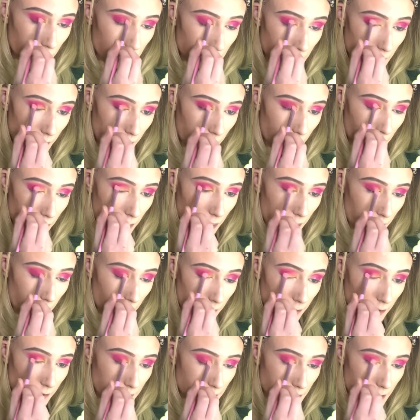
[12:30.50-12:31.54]
I think
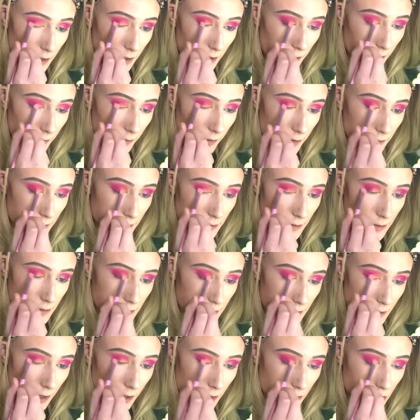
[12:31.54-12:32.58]
that's going to give us
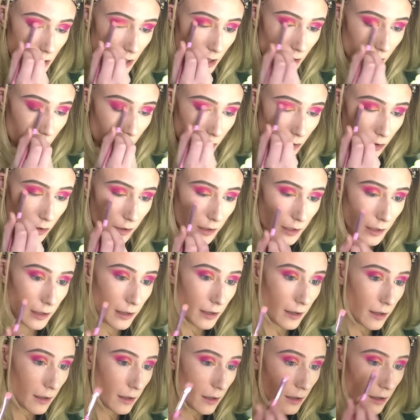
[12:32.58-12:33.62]
such a good
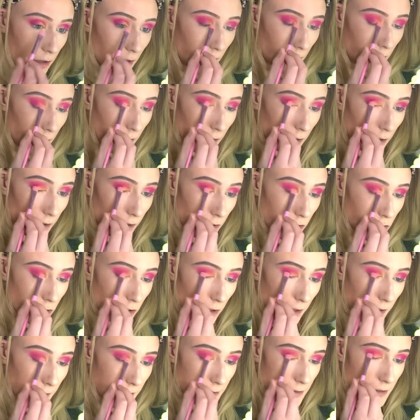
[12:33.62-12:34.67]
kind of
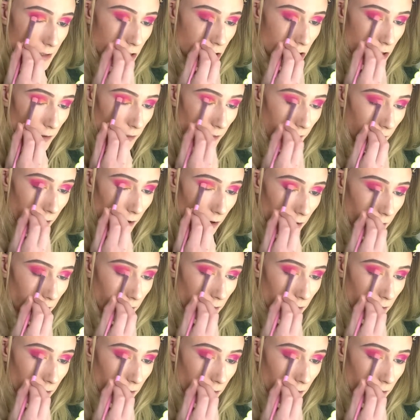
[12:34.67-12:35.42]
transition there.